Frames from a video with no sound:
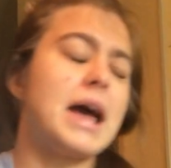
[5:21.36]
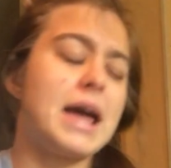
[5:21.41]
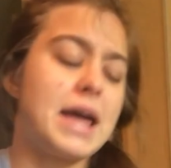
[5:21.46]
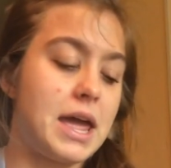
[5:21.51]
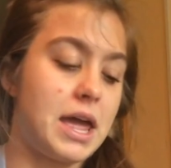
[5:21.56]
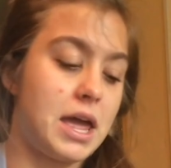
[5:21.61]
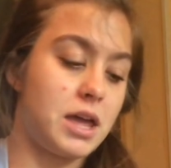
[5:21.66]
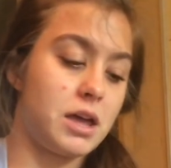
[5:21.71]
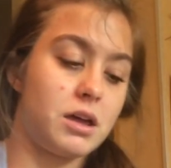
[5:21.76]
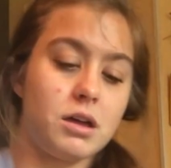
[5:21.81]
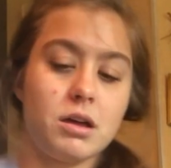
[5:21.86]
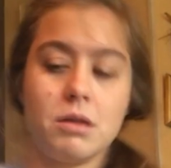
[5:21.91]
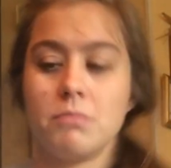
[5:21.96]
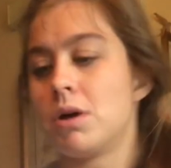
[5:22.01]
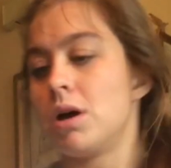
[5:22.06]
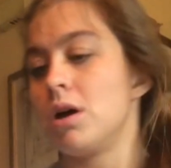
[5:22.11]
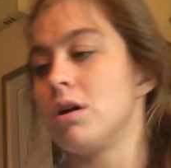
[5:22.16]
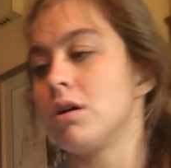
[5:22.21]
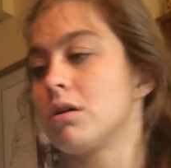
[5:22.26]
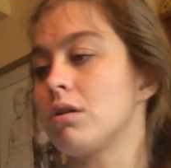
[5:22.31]
I
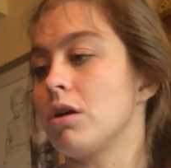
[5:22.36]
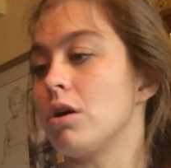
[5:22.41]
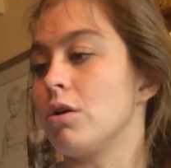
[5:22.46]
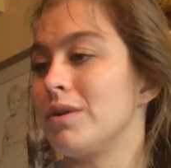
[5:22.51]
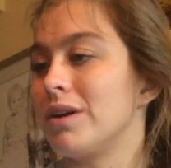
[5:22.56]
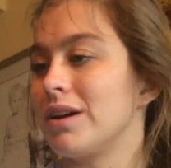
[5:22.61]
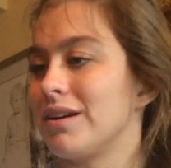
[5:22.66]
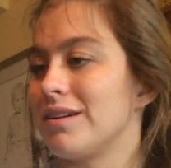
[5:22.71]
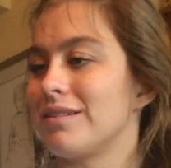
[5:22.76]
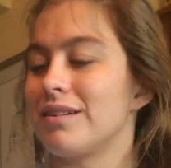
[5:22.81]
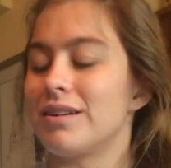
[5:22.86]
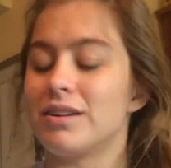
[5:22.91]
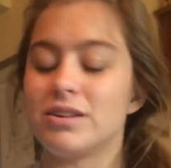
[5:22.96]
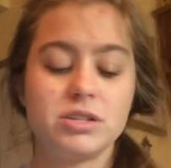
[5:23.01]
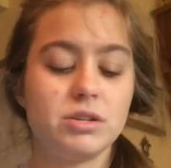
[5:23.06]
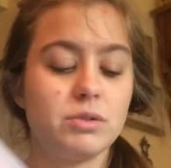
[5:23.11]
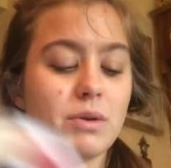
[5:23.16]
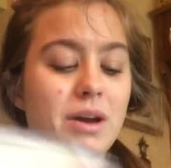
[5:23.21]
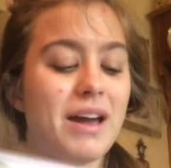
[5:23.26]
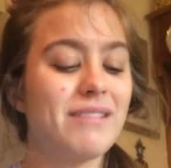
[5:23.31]
am going
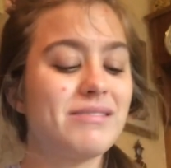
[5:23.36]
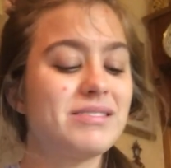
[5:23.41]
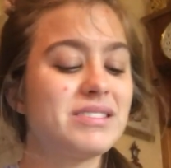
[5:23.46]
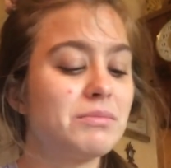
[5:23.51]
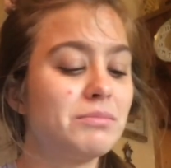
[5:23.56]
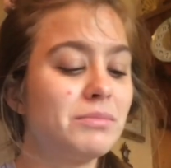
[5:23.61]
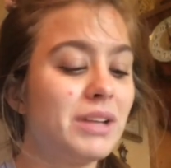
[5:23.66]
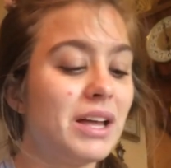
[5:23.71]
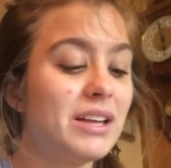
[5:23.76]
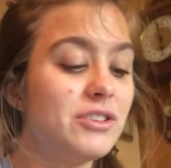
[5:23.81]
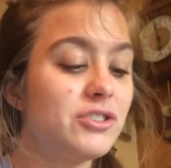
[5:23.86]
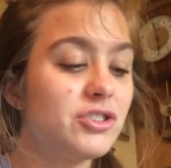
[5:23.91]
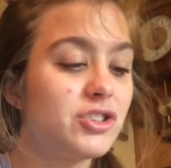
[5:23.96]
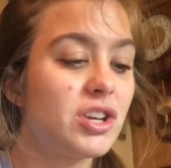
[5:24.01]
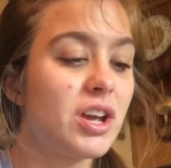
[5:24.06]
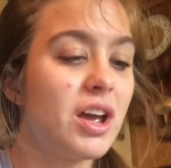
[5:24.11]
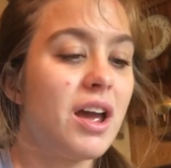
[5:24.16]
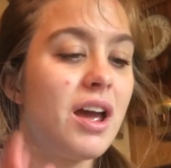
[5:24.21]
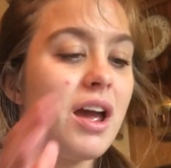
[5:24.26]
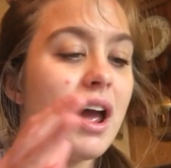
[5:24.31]
to have some lunch
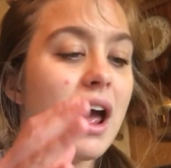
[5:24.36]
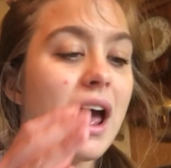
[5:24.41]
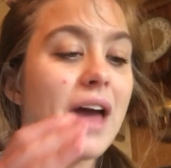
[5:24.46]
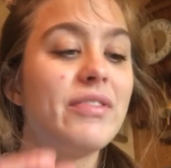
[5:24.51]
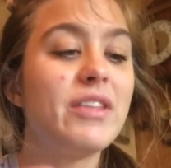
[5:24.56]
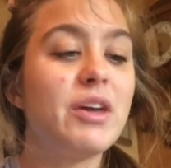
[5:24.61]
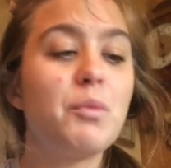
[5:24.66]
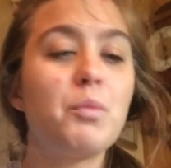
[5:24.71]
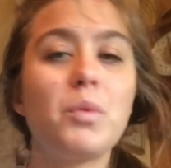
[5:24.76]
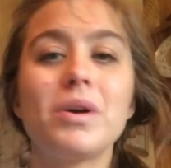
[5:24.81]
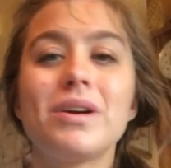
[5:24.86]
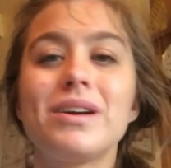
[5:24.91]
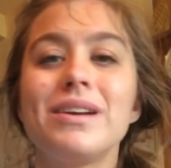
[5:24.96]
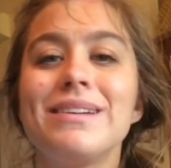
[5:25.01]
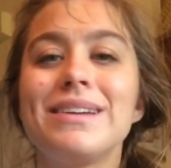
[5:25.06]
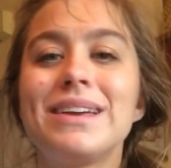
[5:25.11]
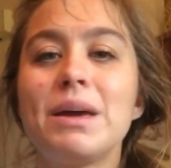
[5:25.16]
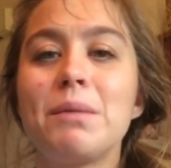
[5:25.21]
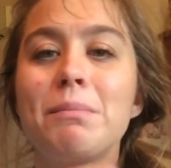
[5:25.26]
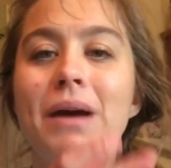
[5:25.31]
and then we're
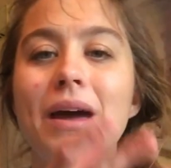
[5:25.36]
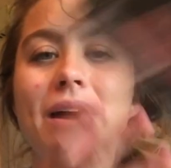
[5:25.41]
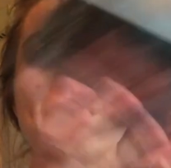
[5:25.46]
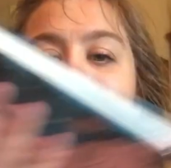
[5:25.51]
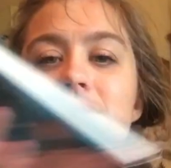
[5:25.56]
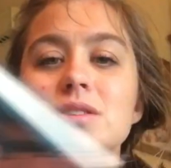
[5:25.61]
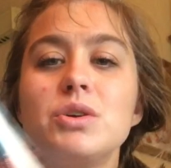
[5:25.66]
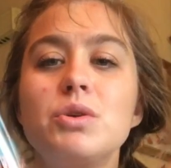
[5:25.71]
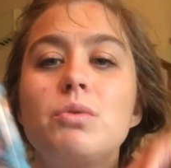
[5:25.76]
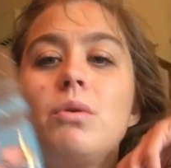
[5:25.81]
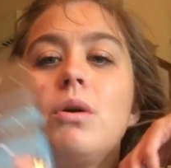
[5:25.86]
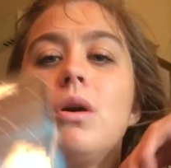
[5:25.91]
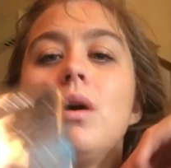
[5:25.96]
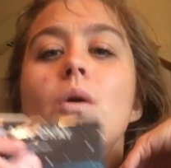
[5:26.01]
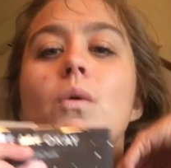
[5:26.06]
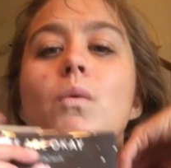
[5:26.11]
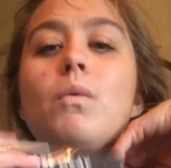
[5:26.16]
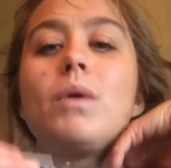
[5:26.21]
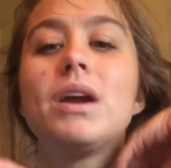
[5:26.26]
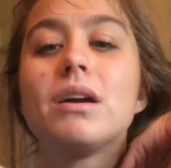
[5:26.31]
gonna get back to
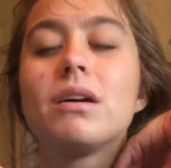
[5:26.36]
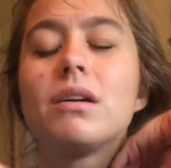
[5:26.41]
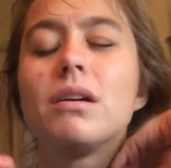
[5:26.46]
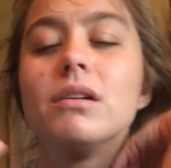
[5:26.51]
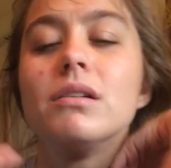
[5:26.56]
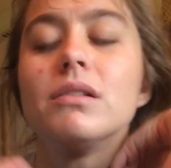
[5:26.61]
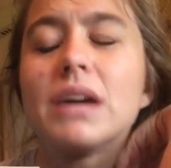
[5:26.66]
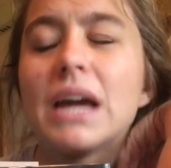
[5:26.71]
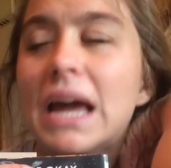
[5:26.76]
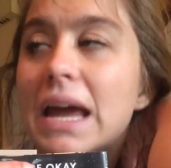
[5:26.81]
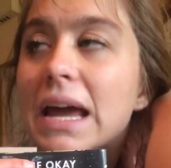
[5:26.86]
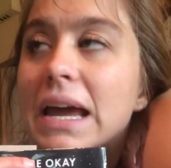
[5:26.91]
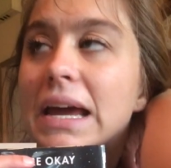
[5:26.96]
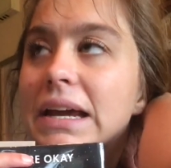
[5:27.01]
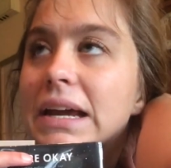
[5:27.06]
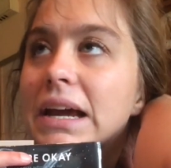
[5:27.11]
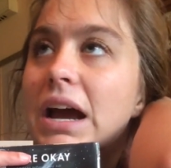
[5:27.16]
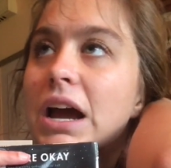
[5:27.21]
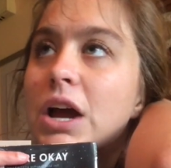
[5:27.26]
We Are Okay.